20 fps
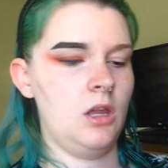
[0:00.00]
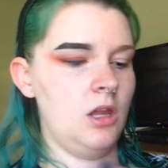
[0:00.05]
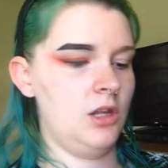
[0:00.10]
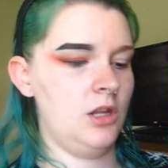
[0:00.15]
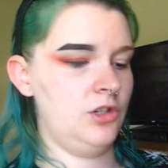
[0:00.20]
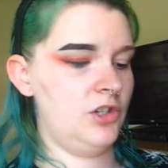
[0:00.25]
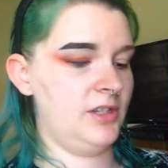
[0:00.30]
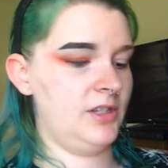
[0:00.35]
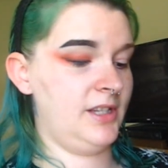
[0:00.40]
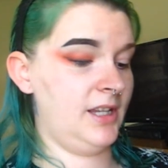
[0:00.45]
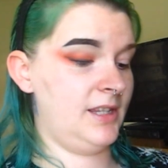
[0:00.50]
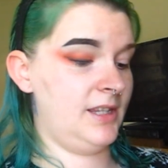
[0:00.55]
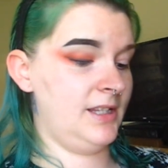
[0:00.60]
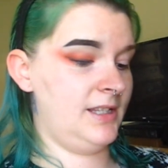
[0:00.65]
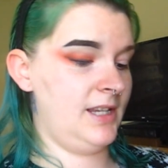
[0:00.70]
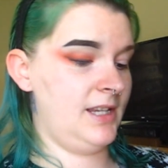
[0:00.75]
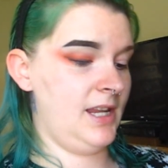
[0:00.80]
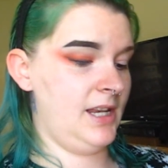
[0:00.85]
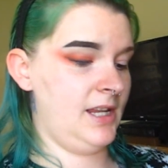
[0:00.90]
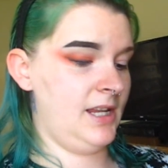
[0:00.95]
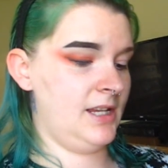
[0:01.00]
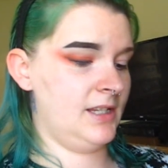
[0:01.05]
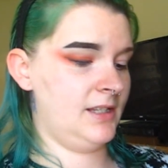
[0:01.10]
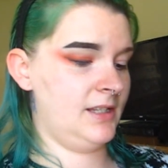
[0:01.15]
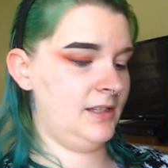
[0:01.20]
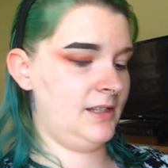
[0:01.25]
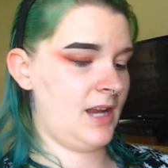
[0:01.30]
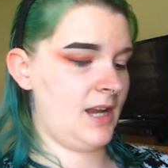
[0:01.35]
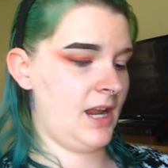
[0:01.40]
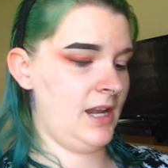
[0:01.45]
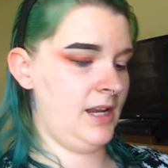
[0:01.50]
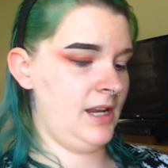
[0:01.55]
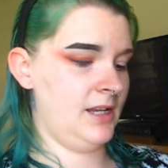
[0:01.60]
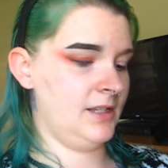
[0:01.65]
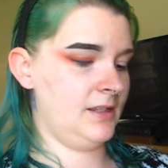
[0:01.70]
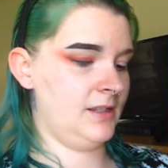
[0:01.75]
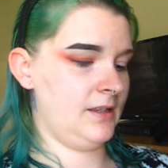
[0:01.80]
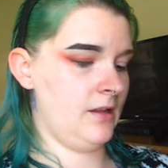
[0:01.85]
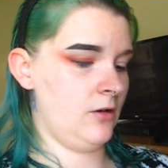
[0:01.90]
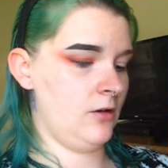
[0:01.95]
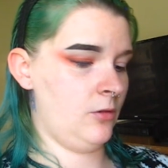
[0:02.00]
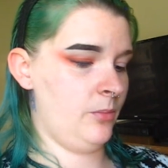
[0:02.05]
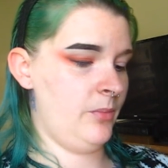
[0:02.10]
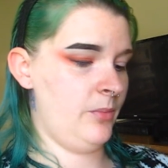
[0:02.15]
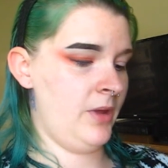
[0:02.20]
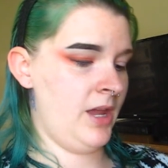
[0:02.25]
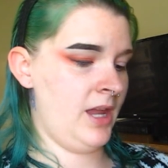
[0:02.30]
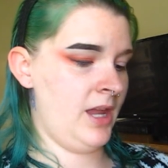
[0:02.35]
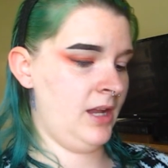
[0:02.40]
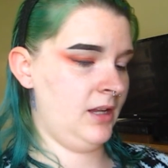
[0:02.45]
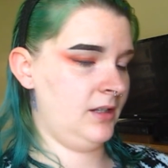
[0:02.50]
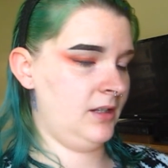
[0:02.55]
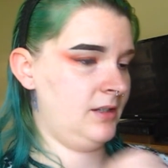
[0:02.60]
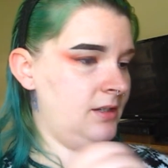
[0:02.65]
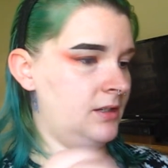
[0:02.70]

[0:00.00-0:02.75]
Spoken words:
and just get the teeniest, tiniest little bit